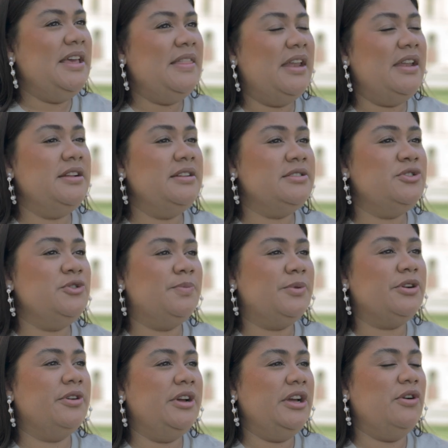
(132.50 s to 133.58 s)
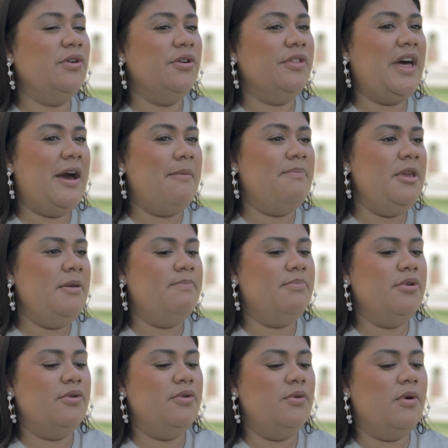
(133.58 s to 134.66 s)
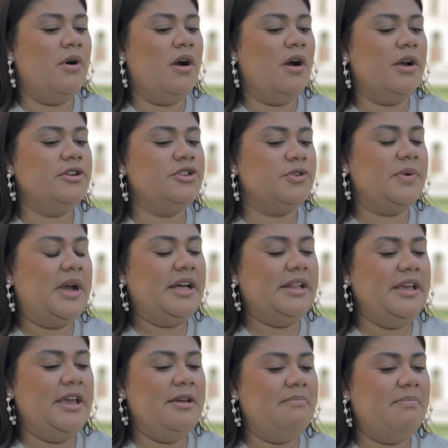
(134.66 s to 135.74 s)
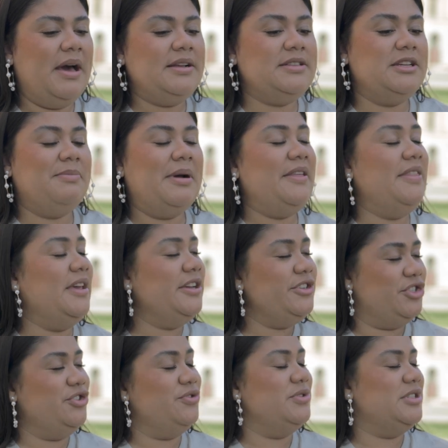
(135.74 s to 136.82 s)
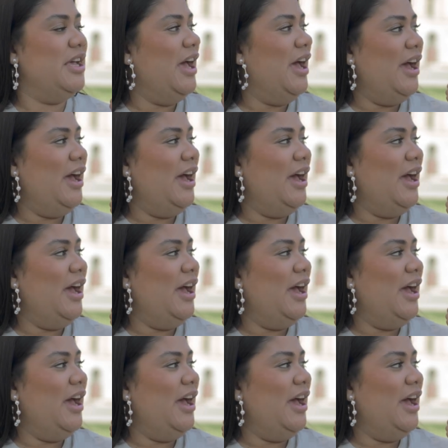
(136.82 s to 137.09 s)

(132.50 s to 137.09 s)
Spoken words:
that it is super critical that people who are directly impacted by the issues